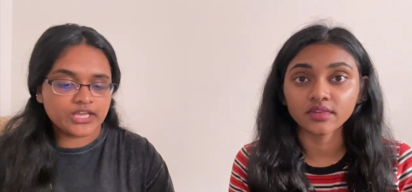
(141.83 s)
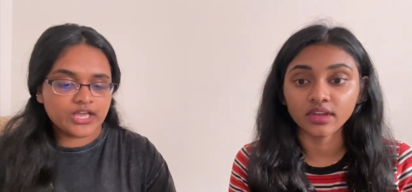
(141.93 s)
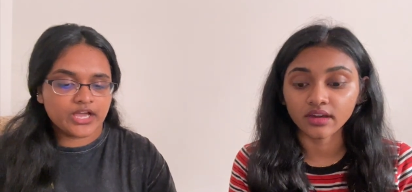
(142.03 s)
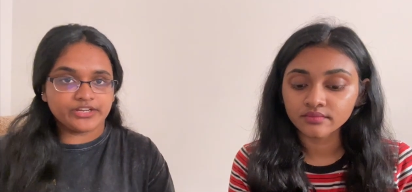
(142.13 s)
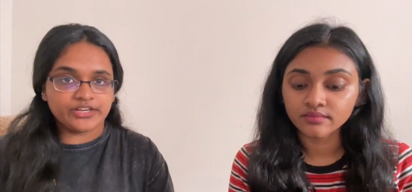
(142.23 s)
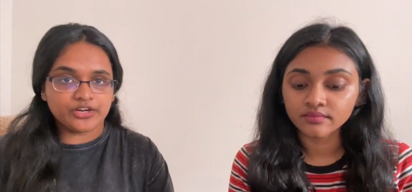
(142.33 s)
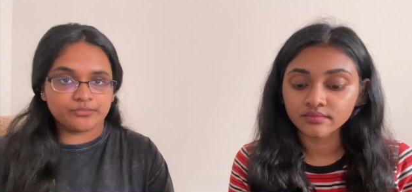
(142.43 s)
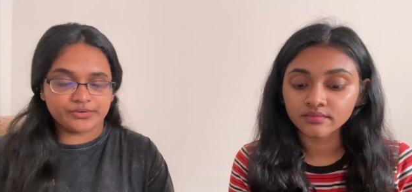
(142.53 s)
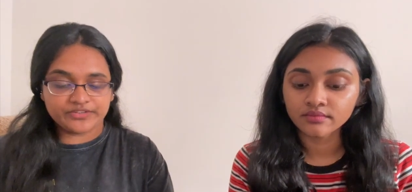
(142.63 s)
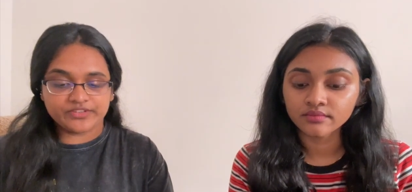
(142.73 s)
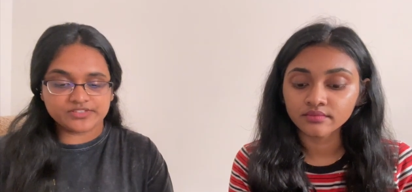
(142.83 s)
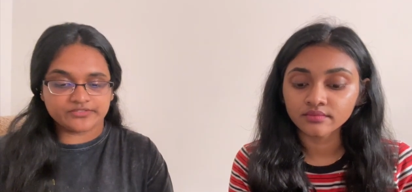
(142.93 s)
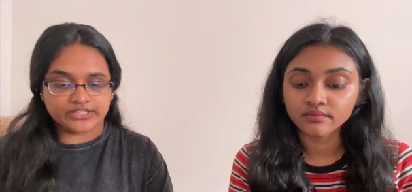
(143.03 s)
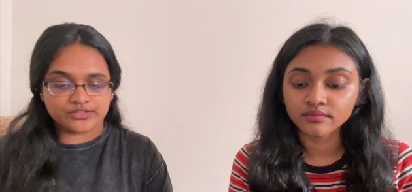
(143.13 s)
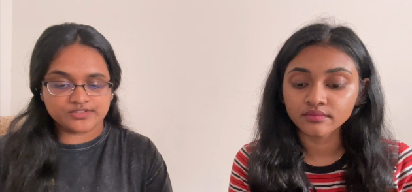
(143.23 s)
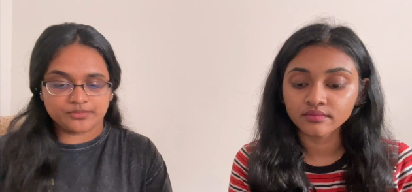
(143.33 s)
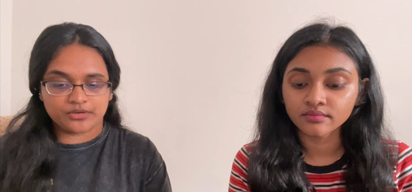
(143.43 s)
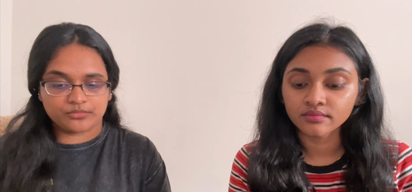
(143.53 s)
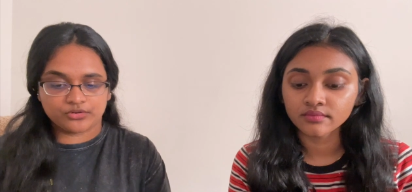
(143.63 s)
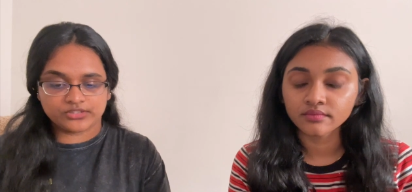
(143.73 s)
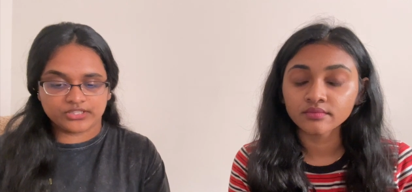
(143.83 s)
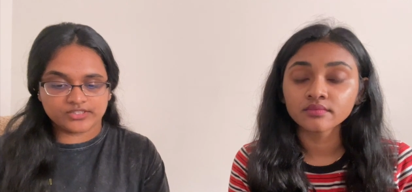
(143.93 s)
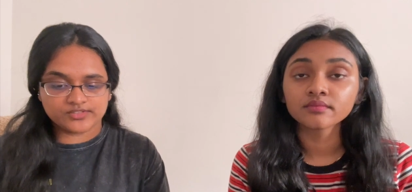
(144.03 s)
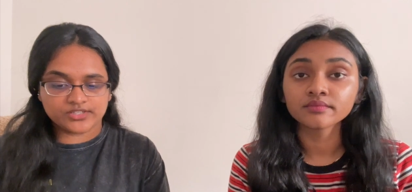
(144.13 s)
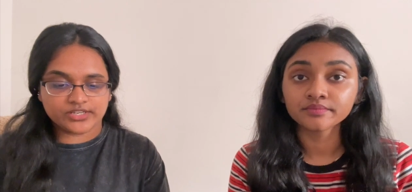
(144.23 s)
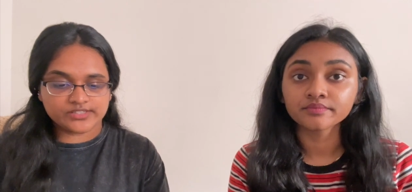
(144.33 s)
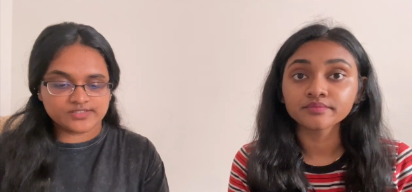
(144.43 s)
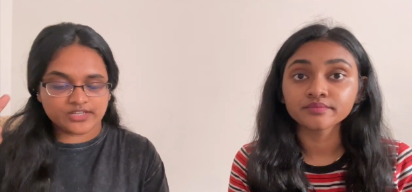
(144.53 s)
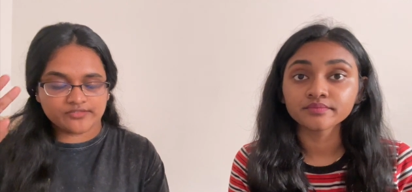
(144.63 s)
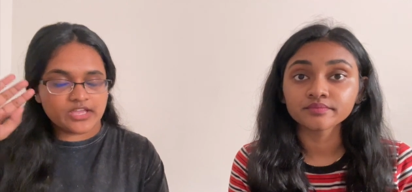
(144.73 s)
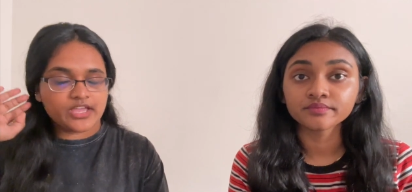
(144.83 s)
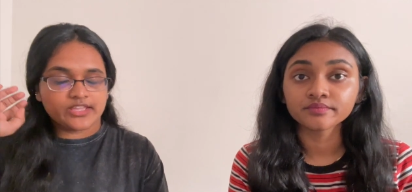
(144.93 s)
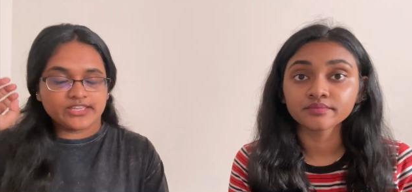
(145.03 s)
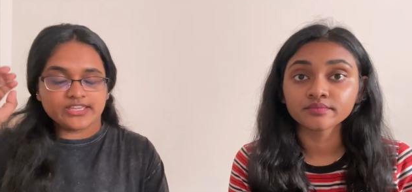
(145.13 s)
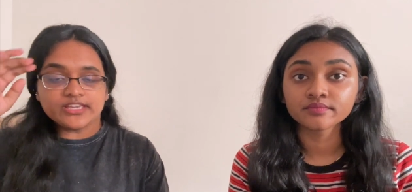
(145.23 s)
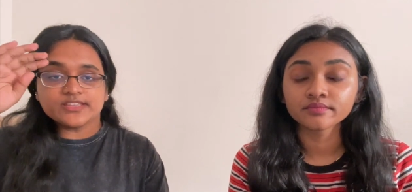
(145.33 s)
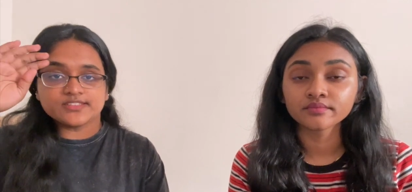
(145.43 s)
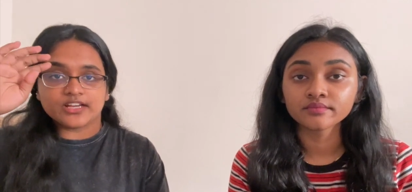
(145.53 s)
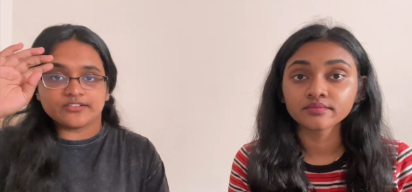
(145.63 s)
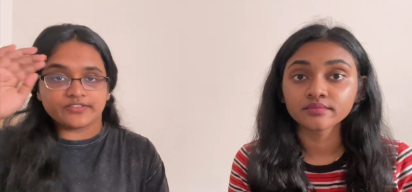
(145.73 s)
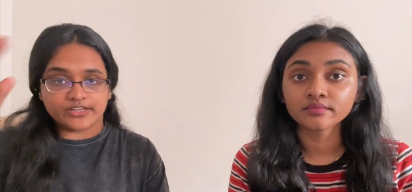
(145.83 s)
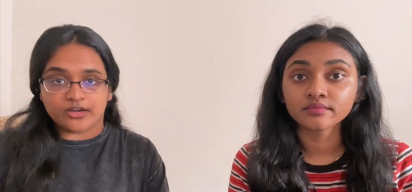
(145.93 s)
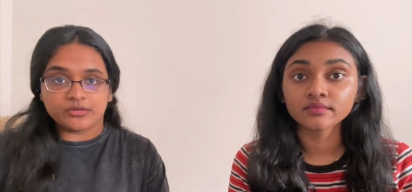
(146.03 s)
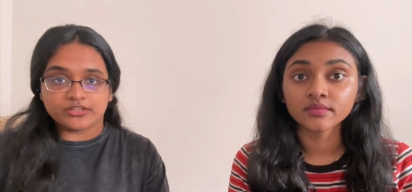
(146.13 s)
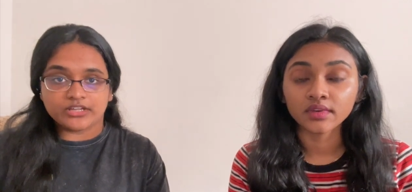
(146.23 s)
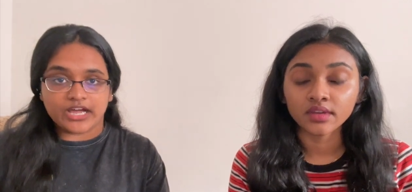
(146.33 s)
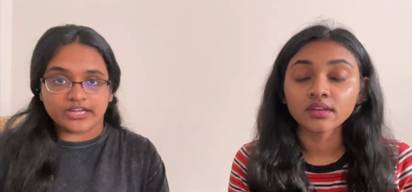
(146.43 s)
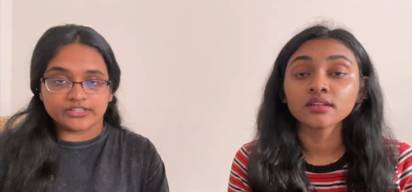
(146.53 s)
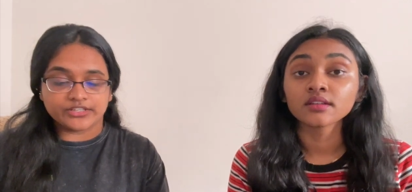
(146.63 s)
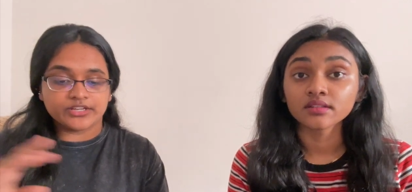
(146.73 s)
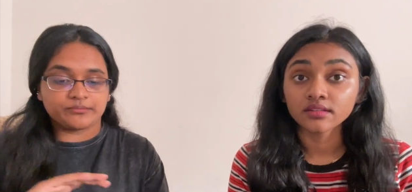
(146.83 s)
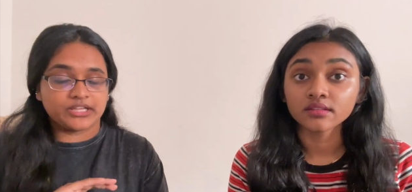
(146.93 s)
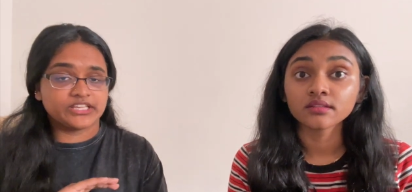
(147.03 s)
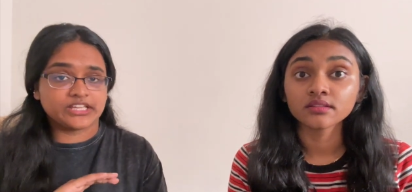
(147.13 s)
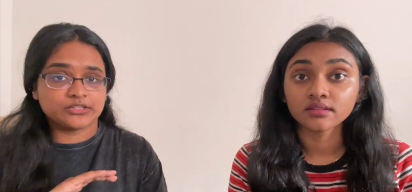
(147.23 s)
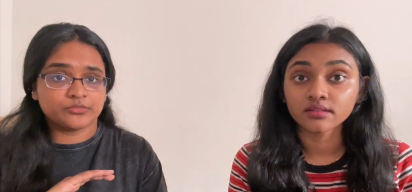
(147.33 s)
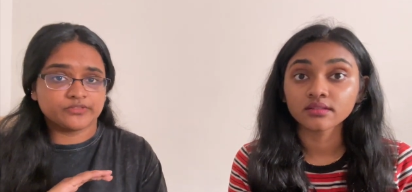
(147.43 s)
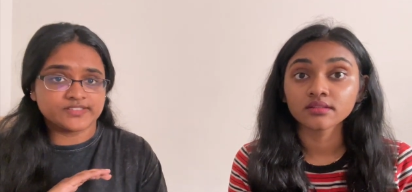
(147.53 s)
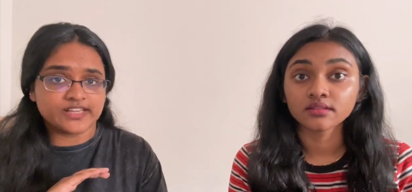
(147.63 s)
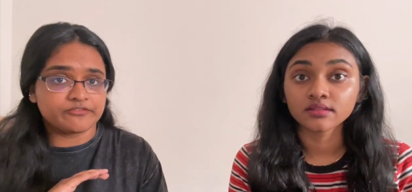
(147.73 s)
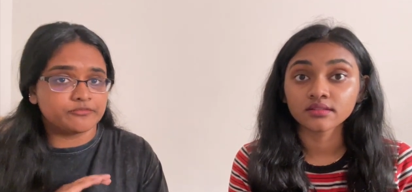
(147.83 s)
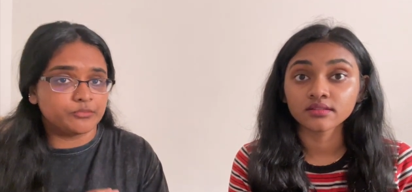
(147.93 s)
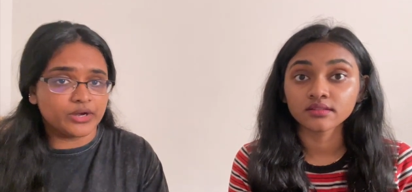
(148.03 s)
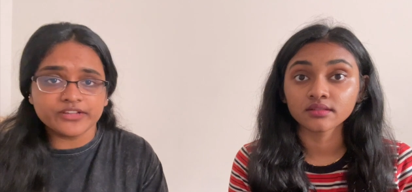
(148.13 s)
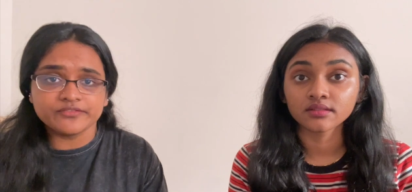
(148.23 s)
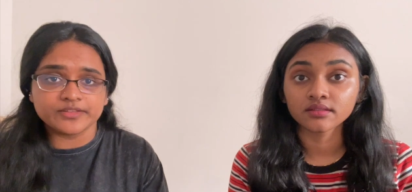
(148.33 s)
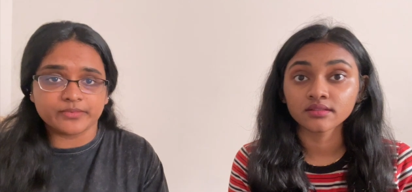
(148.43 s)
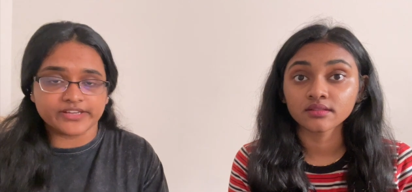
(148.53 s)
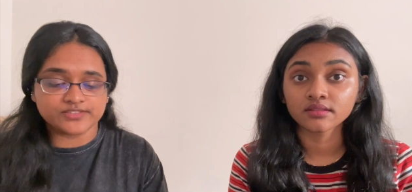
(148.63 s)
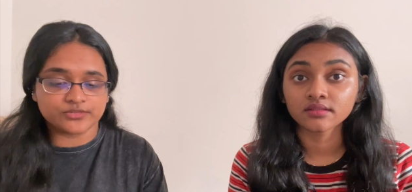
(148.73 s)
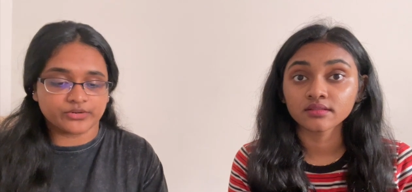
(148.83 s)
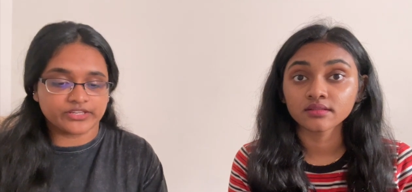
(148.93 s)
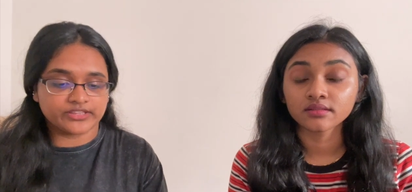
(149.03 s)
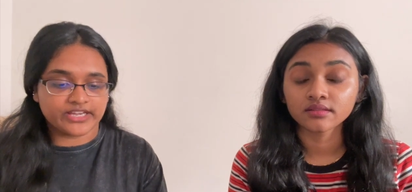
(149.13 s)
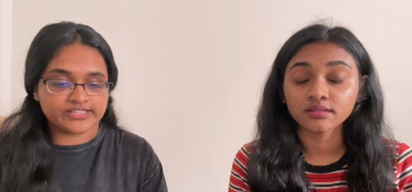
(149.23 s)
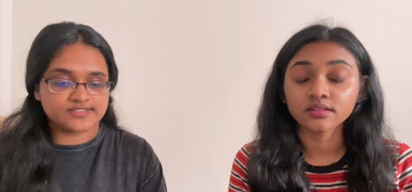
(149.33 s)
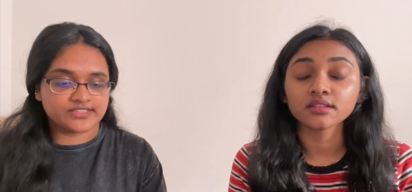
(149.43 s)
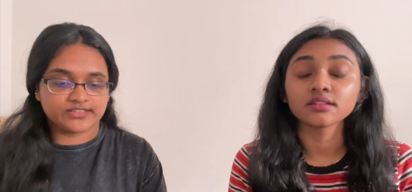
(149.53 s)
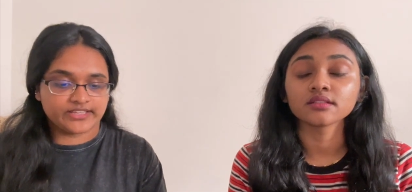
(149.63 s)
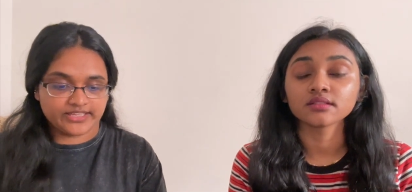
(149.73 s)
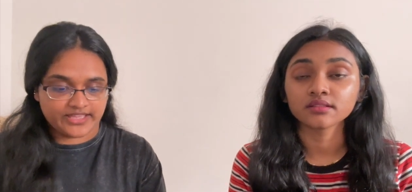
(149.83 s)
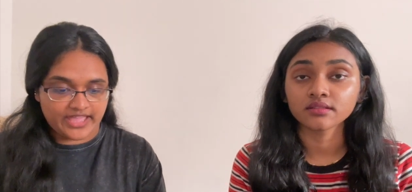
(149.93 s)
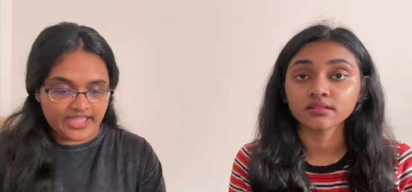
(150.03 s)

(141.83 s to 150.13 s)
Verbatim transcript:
Speaker 1: Yeah. In our previous videos about Mohanlal sir and stuff, he is a phenomenal actor. Malayalam movies have one of the best storylines in like